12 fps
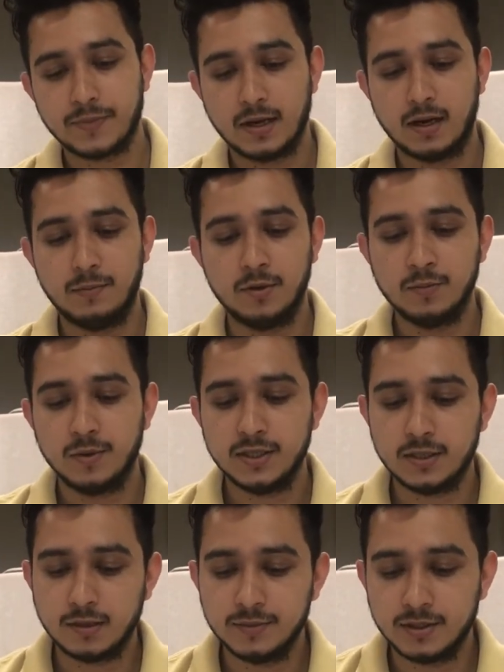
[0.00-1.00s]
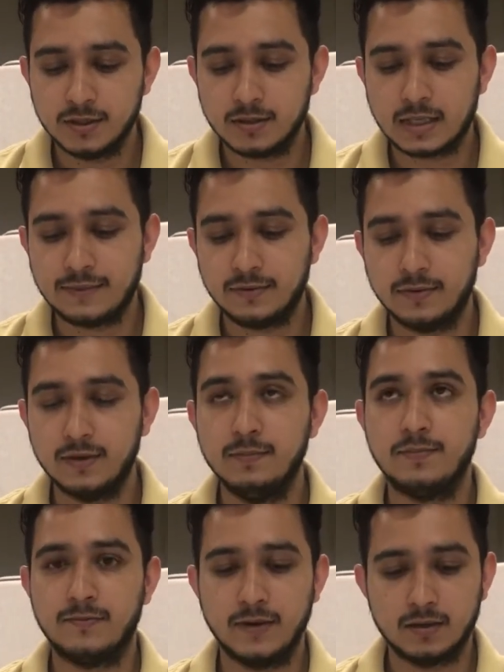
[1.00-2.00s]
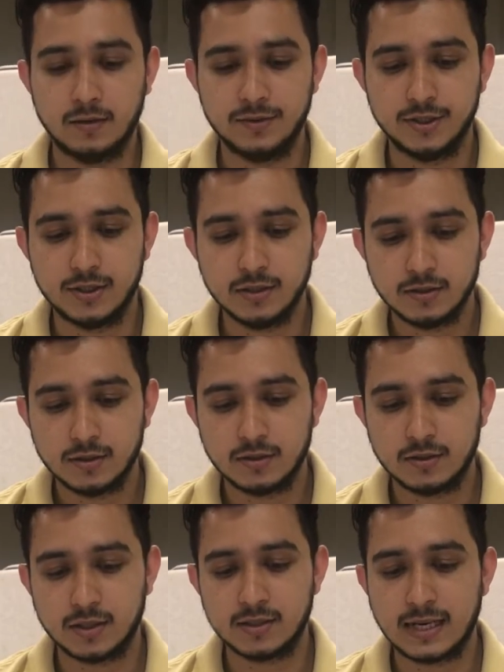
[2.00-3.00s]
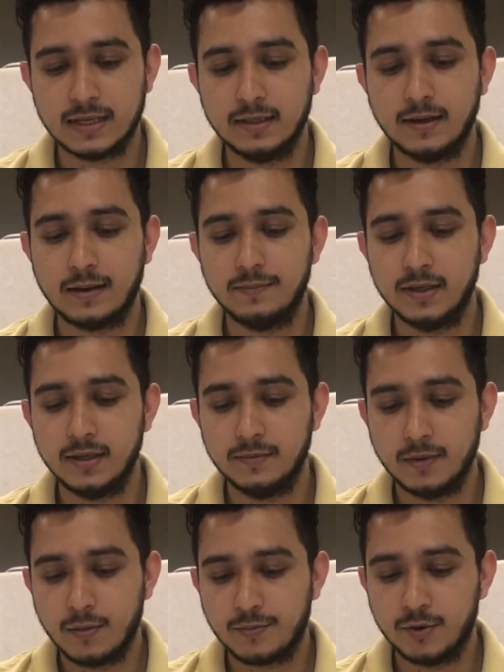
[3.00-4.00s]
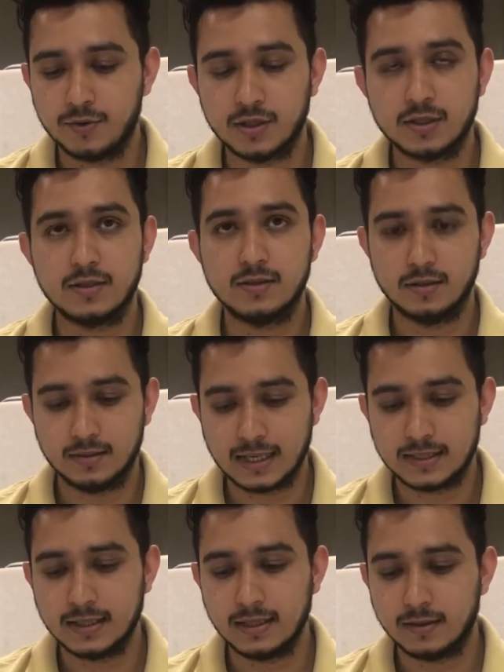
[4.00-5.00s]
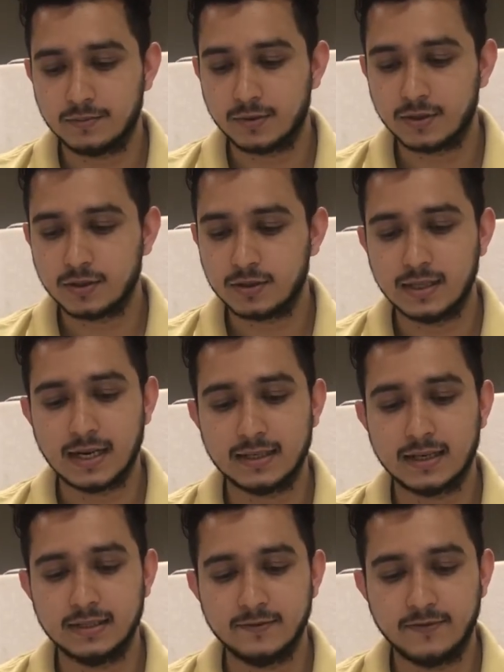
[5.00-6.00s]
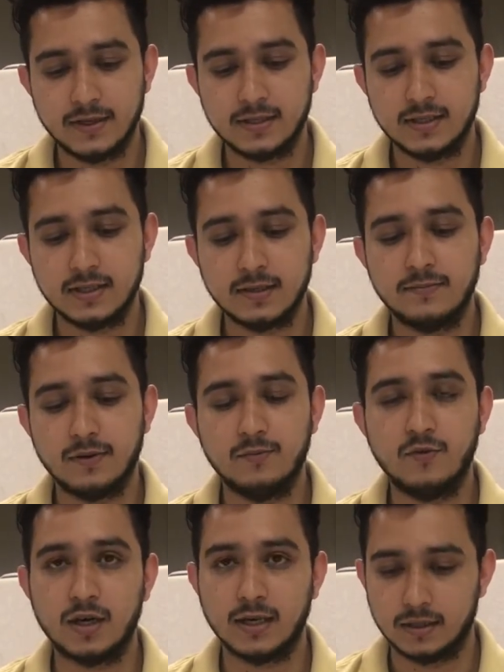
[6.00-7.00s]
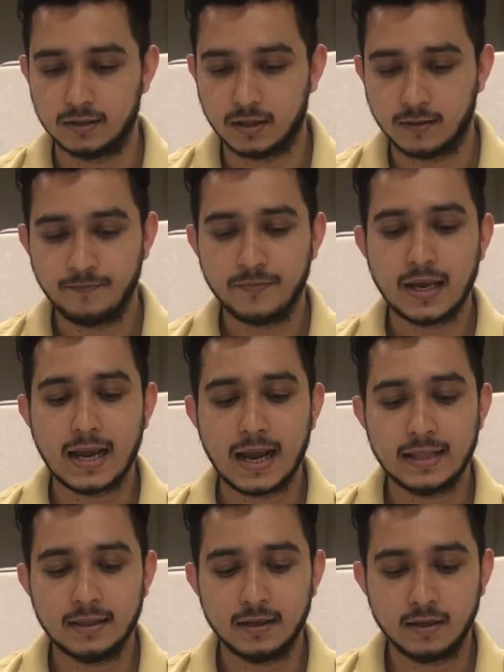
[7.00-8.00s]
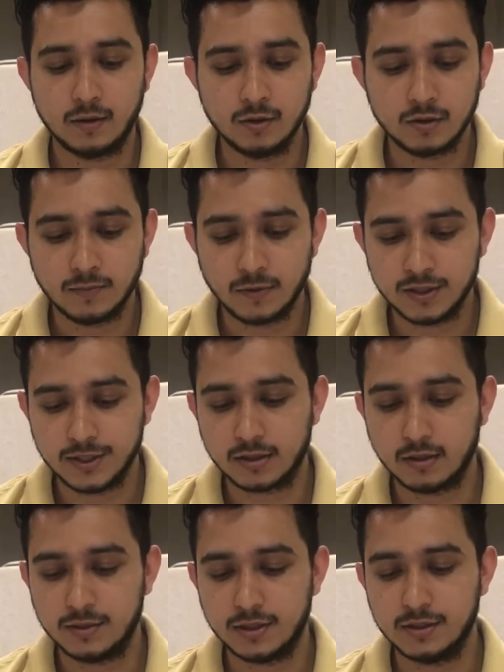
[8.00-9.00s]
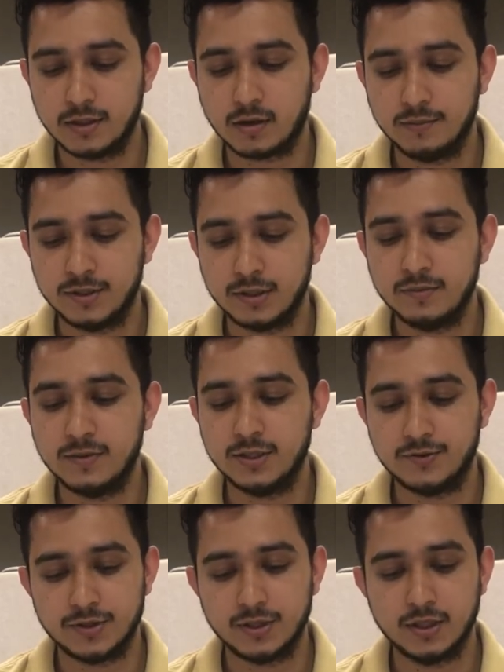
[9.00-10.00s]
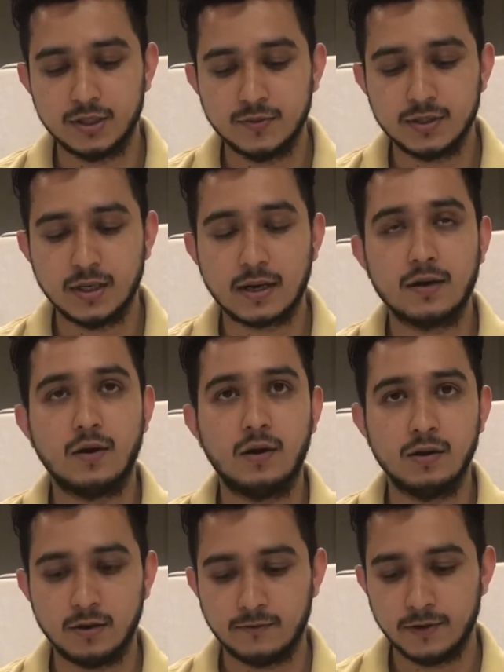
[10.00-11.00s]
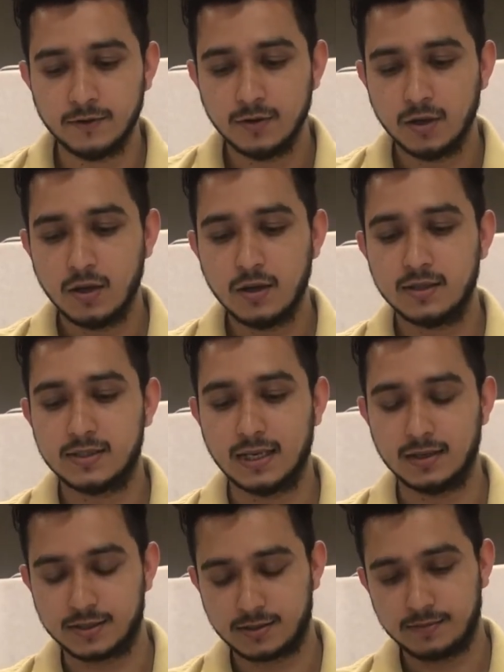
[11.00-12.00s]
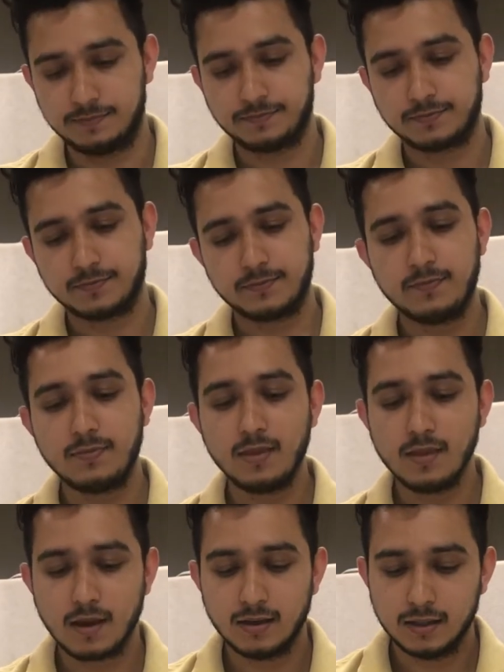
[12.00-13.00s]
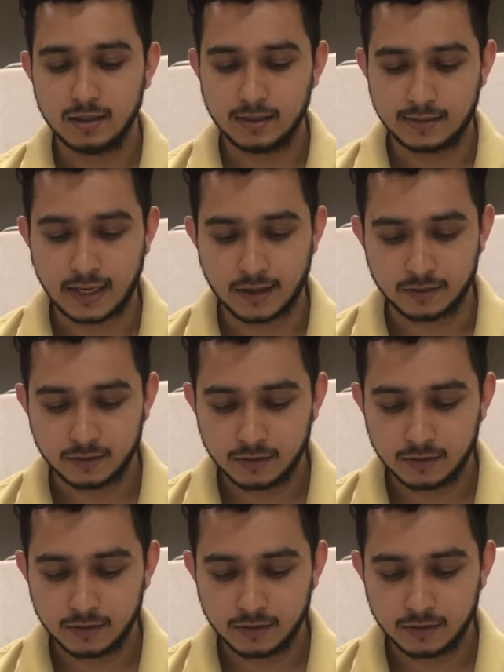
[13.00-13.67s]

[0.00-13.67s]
a monopolistic competition is a type of imperfect competition, such that there are many producers that sell the products that are differentiated from one another. And the oligopolistic competition is a competitive situation in which there are only a few sellers. Now,